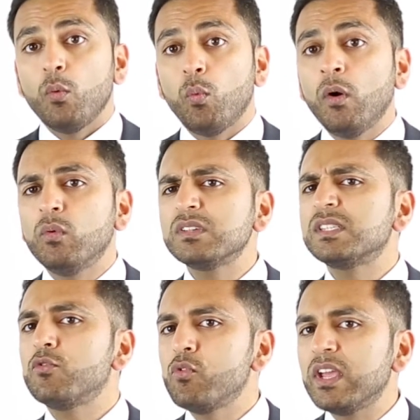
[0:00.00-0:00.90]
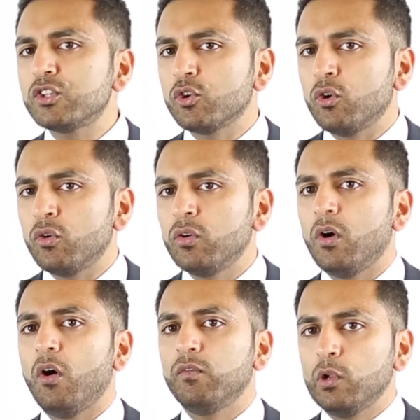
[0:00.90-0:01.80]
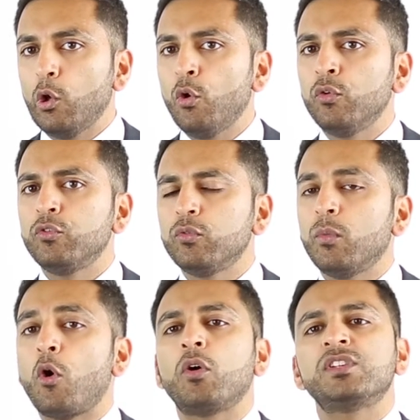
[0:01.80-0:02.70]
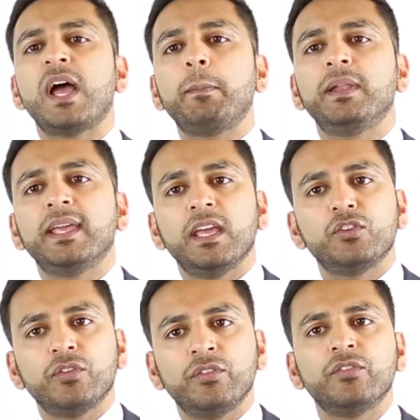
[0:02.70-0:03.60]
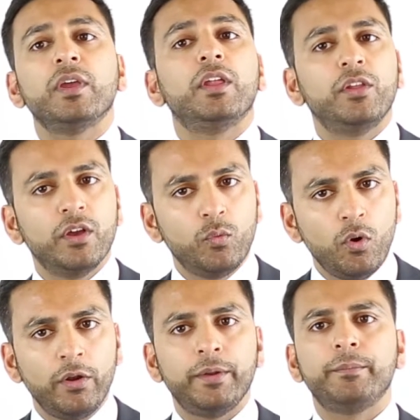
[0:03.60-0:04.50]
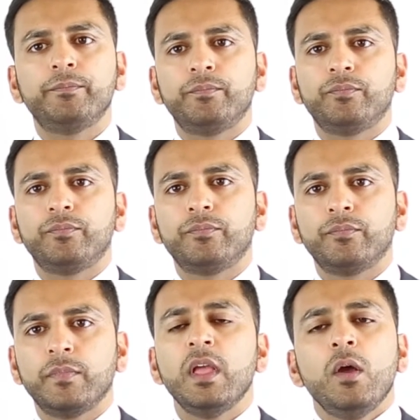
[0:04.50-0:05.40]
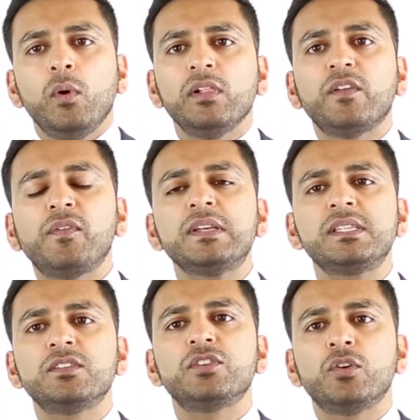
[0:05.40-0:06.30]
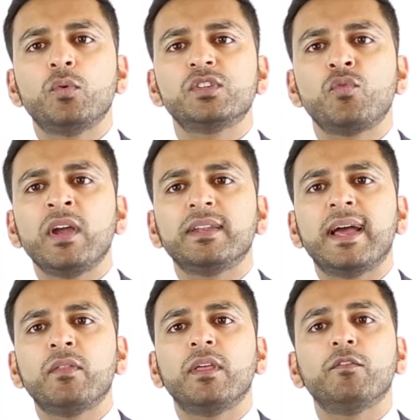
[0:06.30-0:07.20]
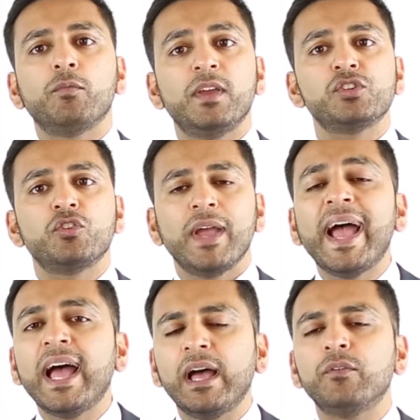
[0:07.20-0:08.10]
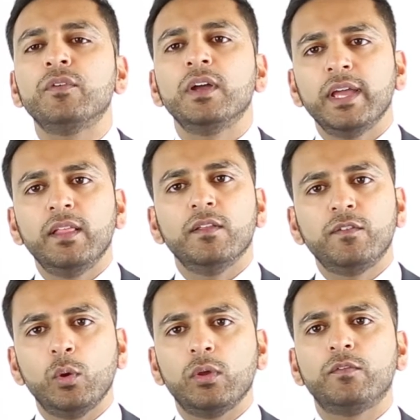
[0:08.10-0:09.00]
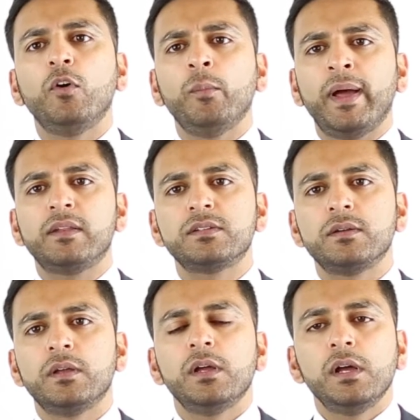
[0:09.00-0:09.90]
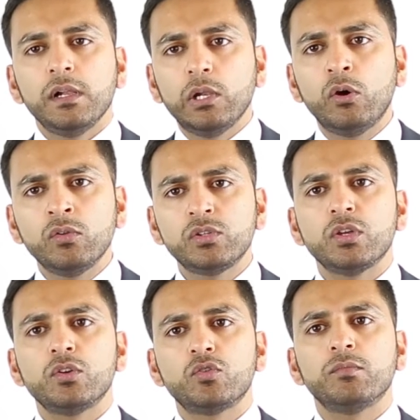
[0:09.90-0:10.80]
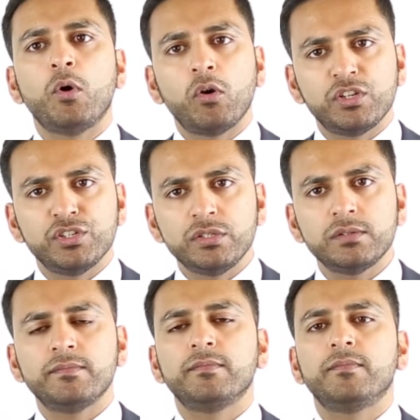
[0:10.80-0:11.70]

What was the ratio of loan to mortgage applications in year one? Well, the first thing to do is write down the information you have in the following format. Loans to mortgages,